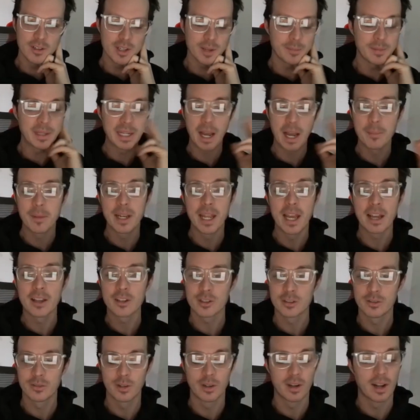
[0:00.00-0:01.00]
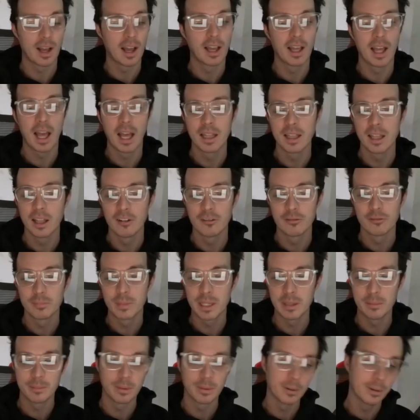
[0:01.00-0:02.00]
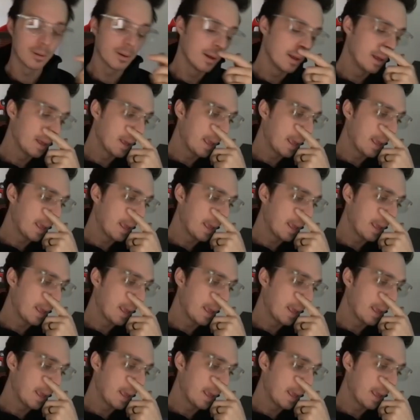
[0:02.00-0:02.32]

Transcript: I mean, I'm an extrovert. I love people.